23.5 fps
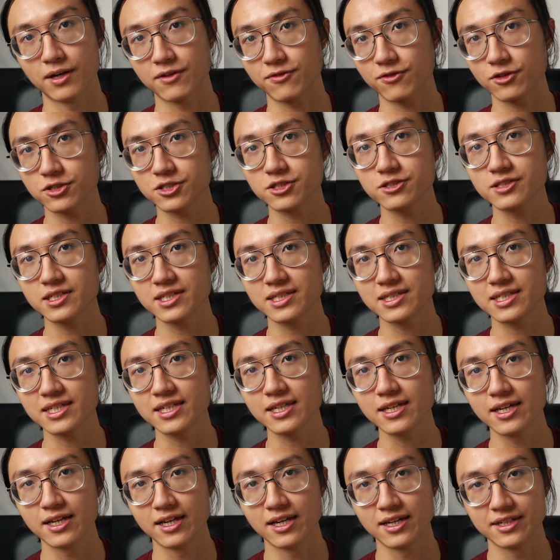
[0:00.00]
But
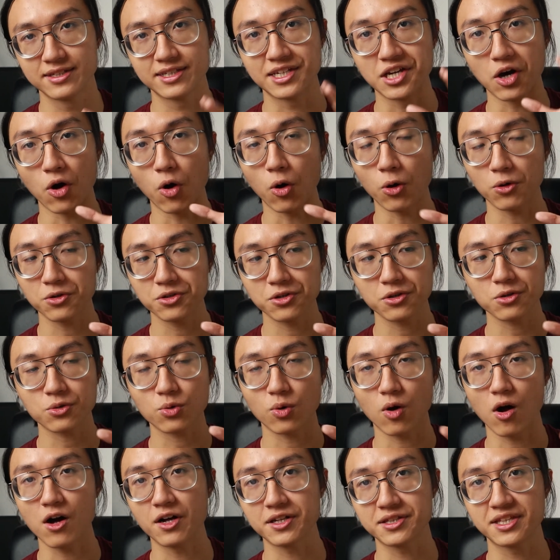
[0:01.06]
fortunately, the audio
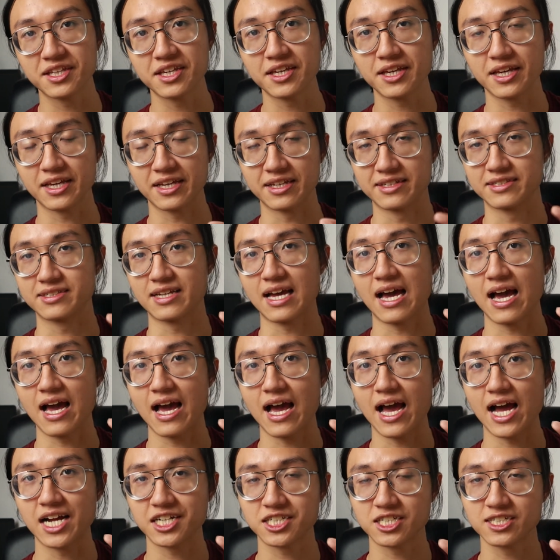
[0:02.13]
quality is
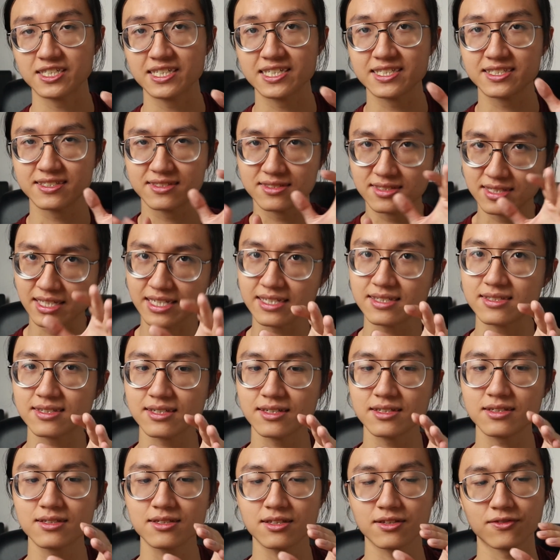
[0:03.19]
actually
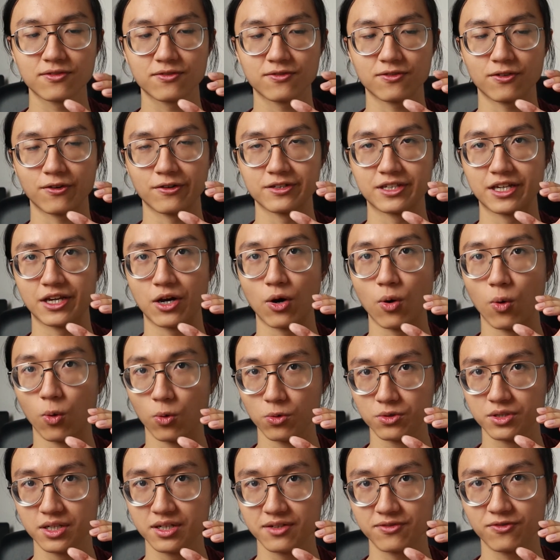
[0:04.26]
decent for the
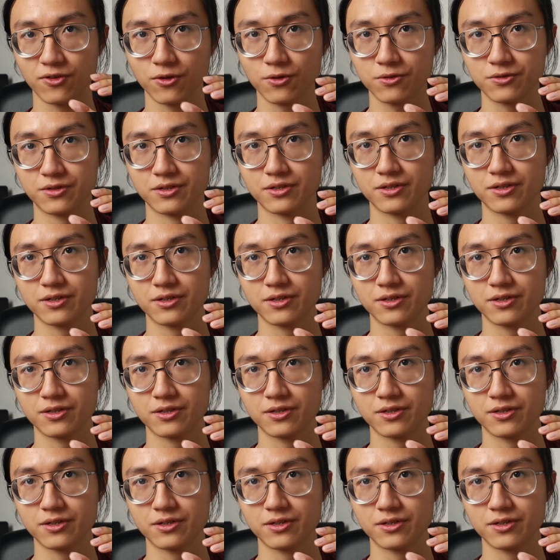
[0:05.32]
older phone,